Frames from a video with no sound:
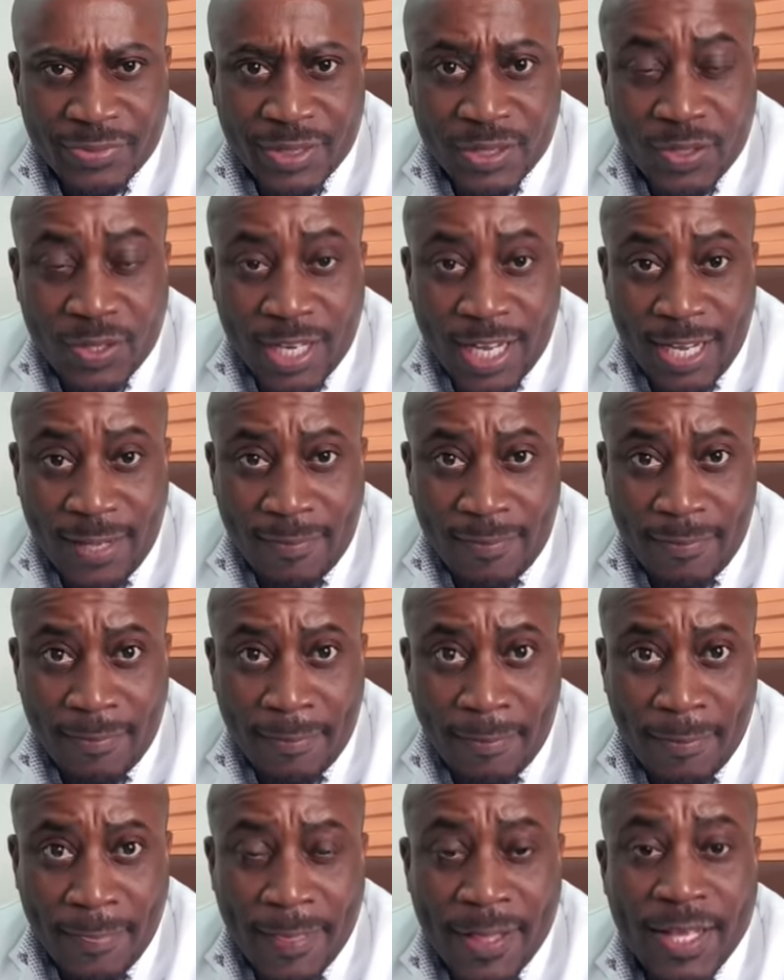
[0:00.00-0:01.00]
Okay?
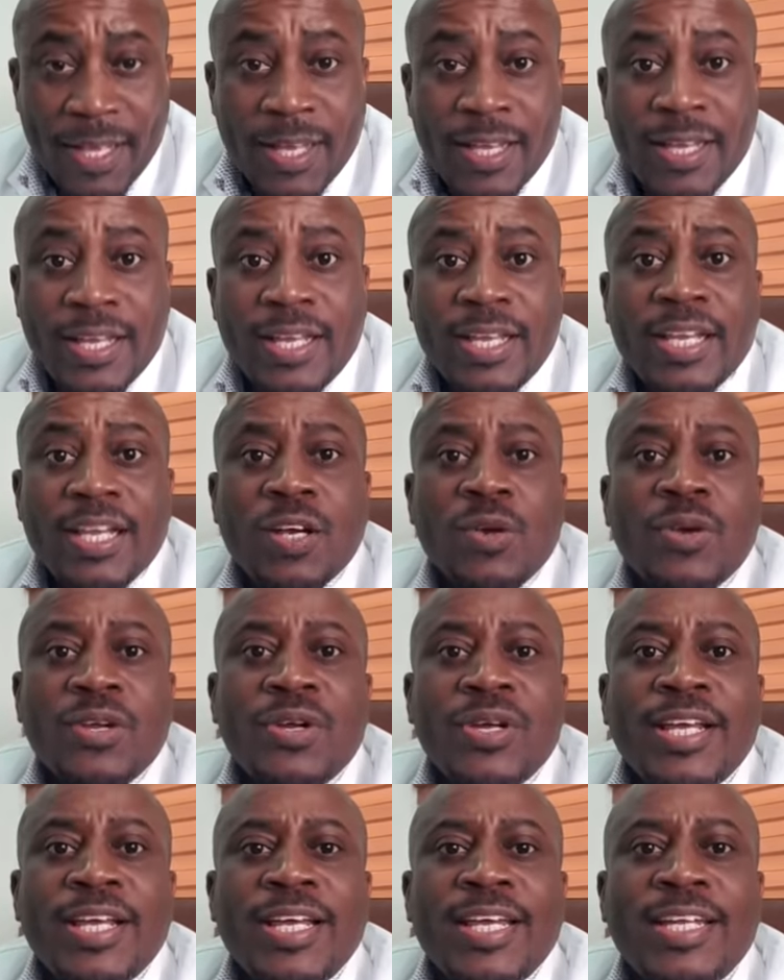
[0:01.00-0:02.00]

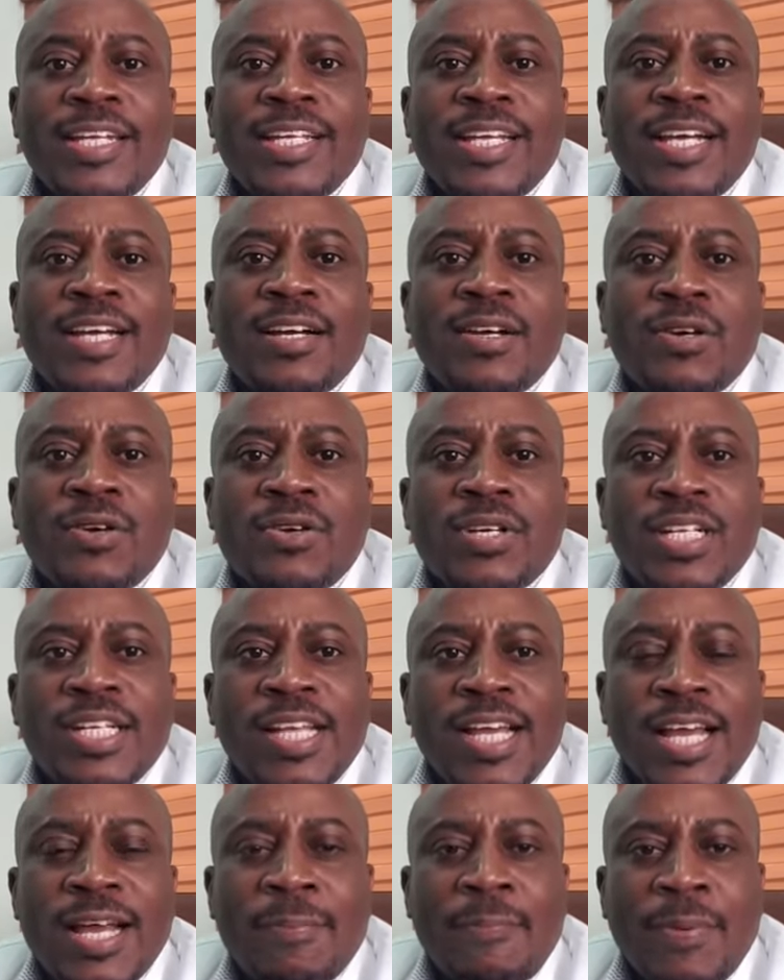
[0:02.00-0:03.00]
Inguinal hernia only
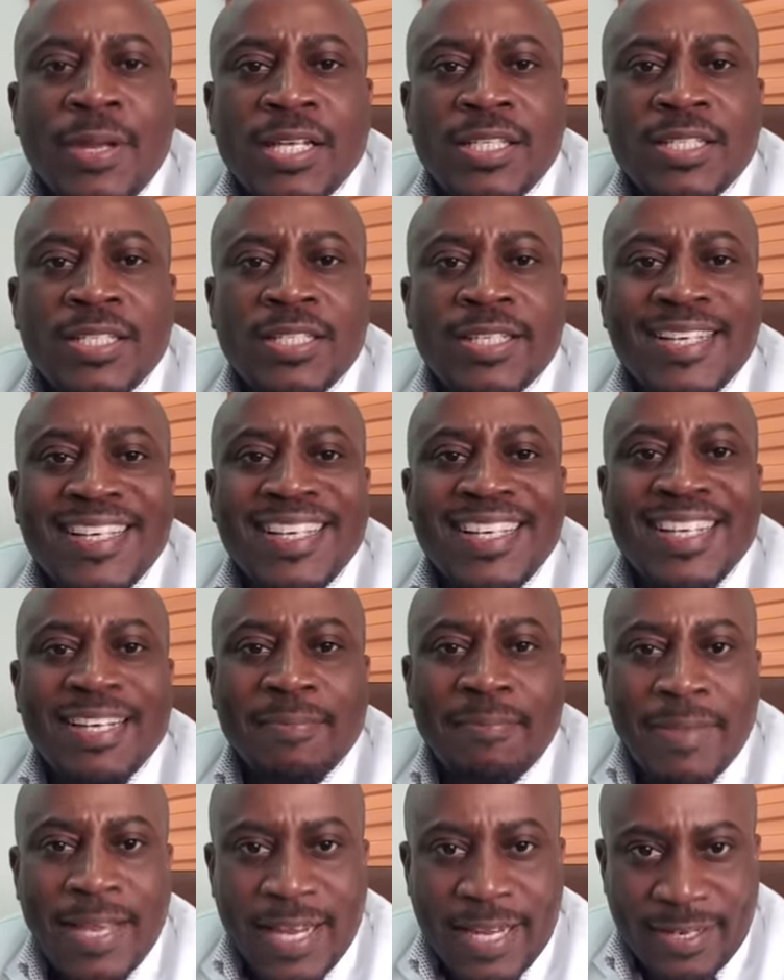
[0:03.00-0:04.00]
happens
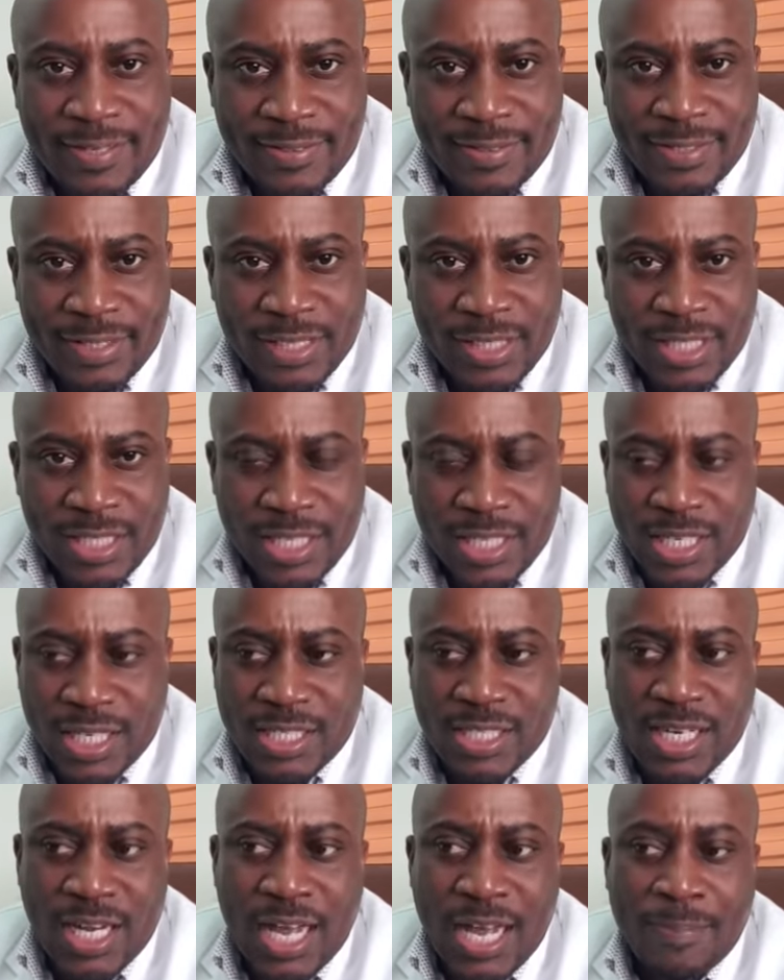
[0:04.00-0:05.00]
in men. It
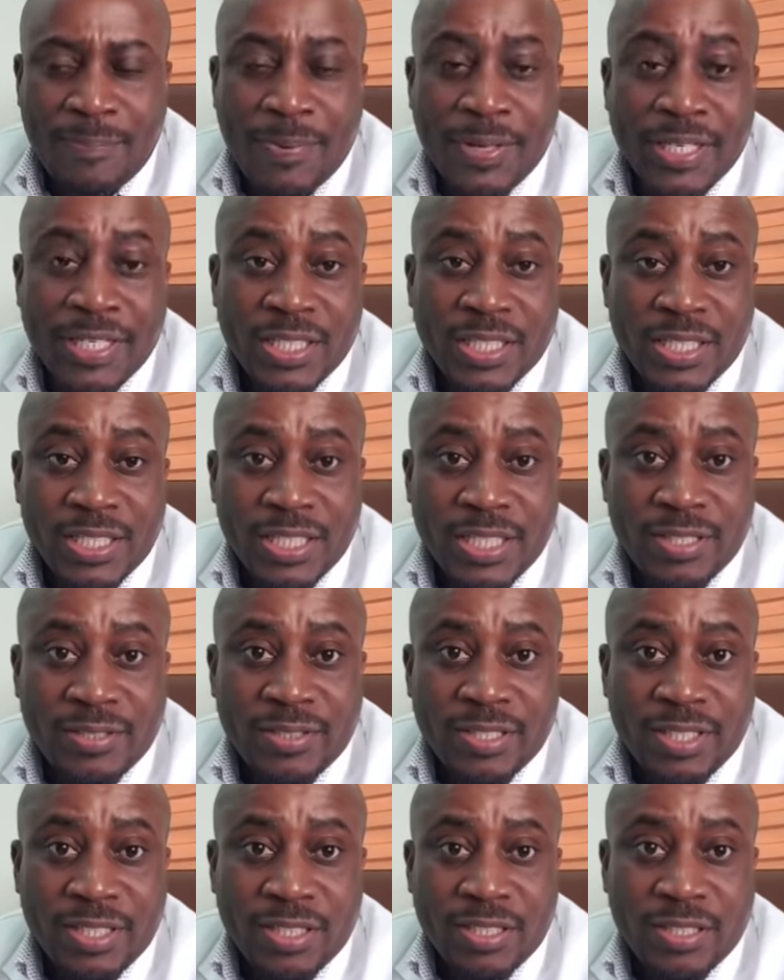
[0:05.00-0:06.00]
doesn't happen
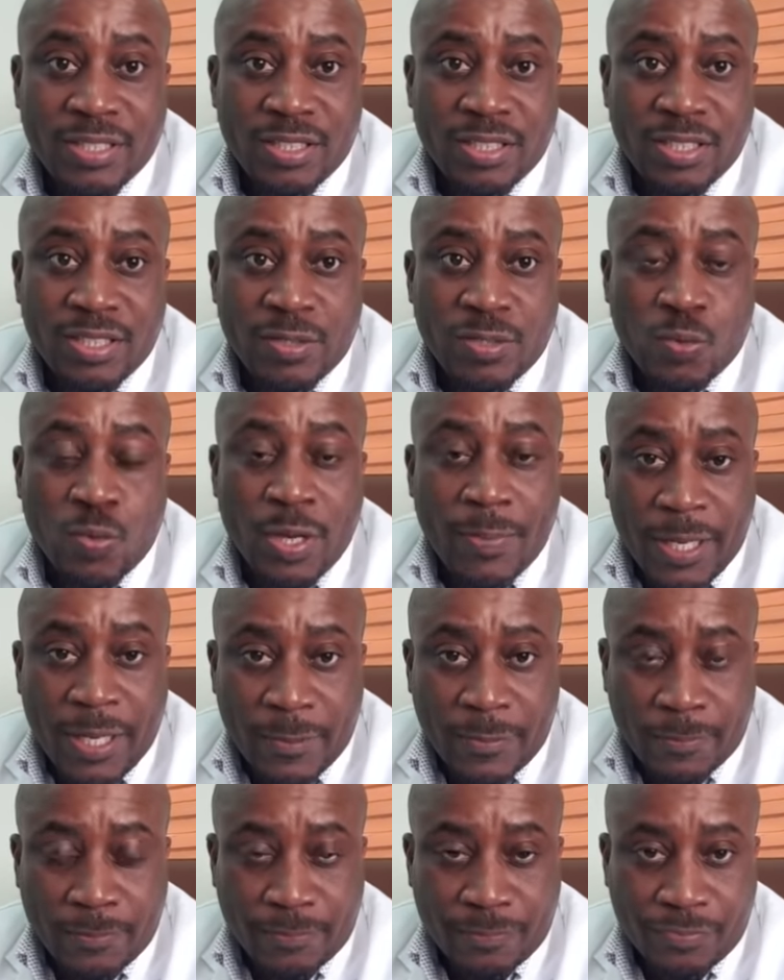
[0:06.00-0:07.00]
in women.